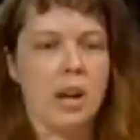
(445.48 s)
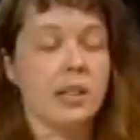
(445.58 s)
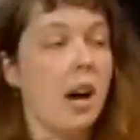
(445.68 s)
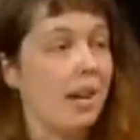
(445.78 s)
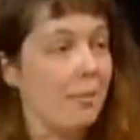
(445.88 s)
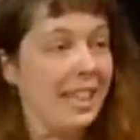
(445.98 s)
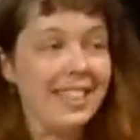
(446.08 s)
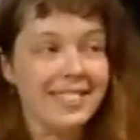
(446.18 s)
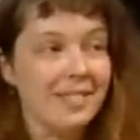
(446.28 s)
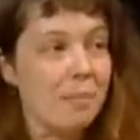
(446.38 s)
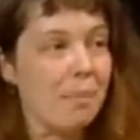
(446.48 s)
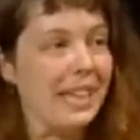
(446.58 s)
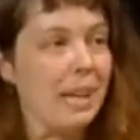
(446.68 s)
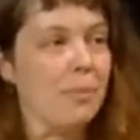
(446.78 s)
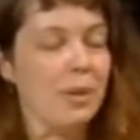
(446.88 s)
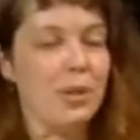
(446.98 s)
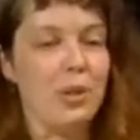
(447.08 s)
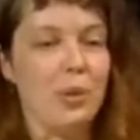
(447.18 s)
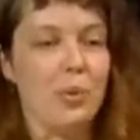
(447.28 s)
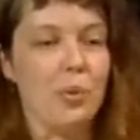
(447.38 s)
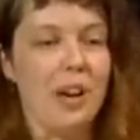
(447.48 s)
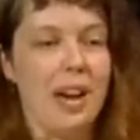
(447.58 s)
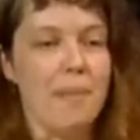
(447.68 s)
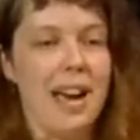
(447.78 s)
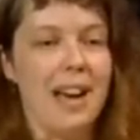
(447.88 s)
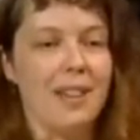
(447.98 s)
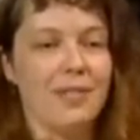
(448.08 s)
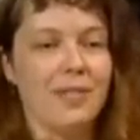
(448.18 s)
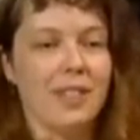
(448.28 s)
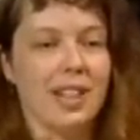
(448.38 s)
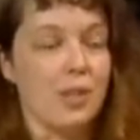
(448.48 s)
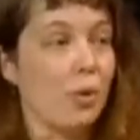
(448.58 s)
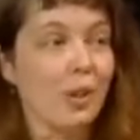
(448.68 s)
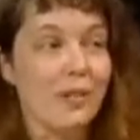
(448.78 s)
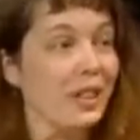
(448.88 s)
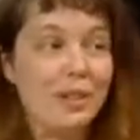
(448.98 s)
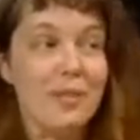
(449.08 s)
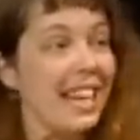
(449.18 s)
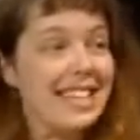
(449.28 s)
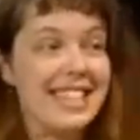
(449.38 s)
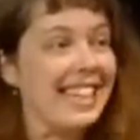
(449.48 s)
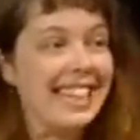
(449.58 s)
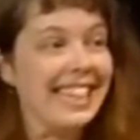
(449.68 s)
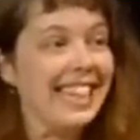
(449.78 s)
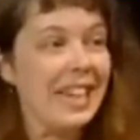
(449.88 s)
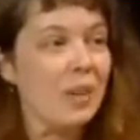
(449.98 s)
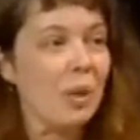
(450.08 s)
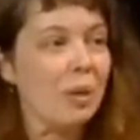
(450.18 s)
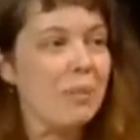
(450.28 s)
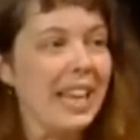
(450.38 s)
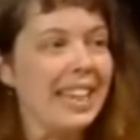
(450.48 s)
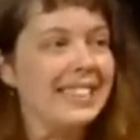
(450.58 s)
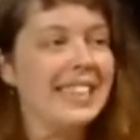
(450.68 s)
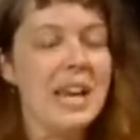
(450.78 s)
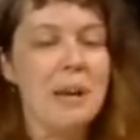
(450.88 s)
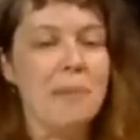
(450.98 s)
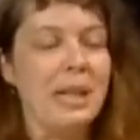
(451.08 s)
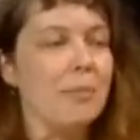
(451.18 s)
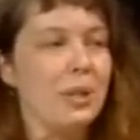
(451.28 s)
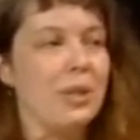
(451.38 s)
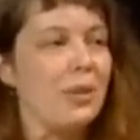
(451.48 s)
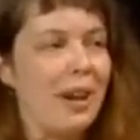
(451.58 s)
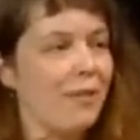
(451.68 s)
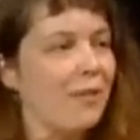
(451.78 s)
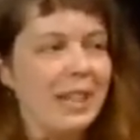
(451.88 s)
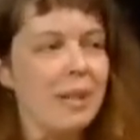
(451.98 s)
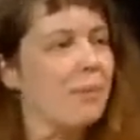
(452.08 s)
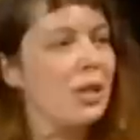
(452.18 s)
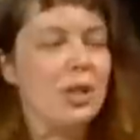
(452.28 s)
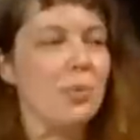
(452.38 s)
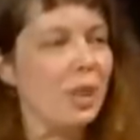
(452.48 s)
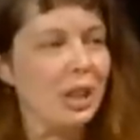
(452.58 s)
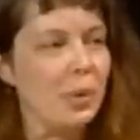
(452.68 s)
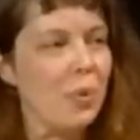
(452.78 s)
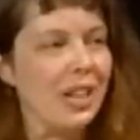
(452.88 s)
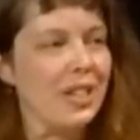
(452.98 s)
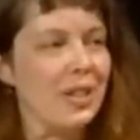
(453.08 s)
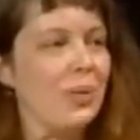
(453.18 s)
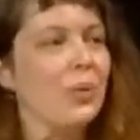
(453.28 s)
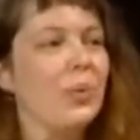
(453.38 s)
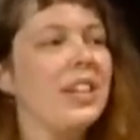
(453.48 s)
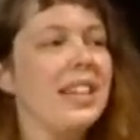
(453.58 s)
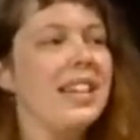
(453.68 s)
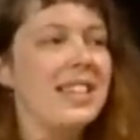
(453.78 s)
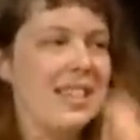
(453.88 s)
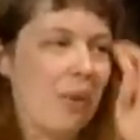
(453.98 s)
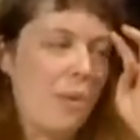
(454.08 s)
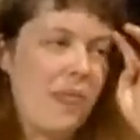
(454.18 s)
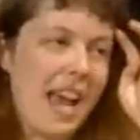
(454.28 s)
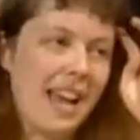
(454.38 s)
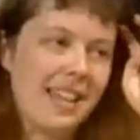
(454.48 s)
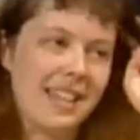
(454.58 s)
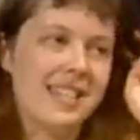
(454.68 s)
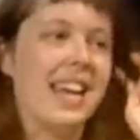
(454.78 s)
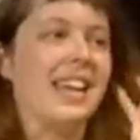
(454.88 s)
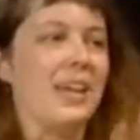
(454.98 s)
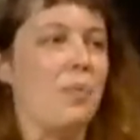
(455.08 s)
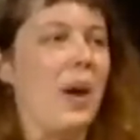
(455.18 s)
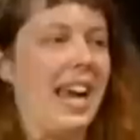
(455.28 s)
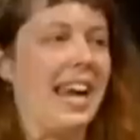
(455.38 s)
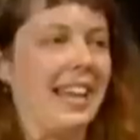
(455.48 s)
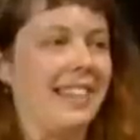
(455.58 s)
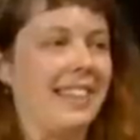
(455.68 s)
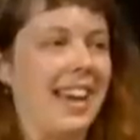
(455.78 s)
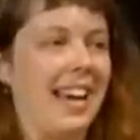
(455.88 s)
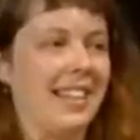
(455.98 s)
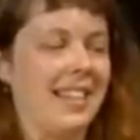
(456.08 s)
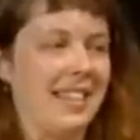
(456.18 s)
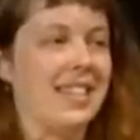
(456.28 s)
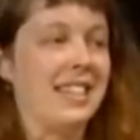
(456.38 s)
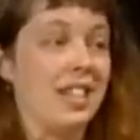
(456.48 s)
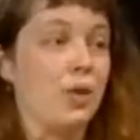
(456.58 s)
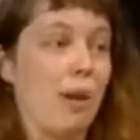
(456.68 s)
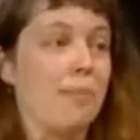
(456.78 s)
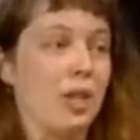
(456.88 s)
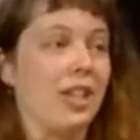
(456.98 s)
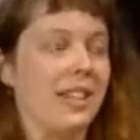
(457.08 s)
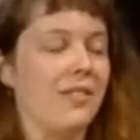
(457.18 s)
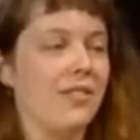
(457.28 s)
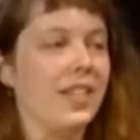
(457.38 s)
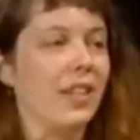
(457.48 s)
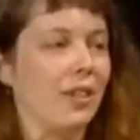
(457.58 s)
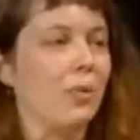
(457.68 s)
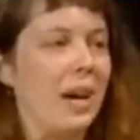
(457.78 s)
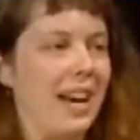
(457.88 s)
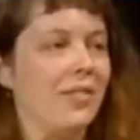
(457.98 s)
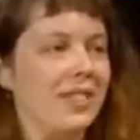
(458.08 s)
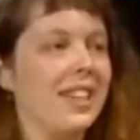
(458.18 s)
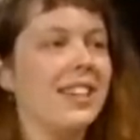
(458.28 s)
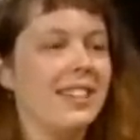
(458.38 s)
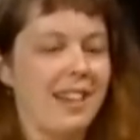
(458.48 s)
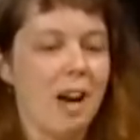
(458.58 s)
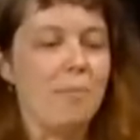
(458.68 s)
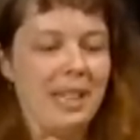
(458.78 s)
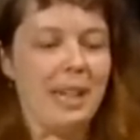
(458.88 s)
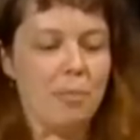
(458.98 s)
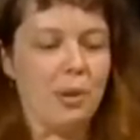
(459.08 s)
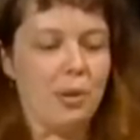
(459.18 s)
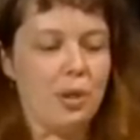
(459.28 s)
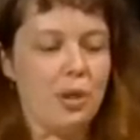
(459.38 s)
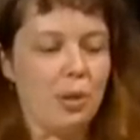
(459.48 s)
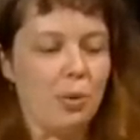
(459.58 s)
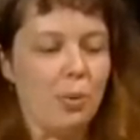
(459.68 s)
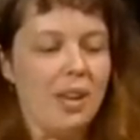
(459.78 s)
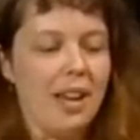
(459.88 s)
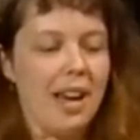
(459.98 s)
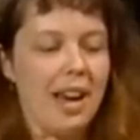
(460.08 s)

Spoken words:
autonomy, being able to have control over your own destiny in the workplace, being able to have freedom to do what you want to do. So when that is taken away, that is the disruption and fear around not being able to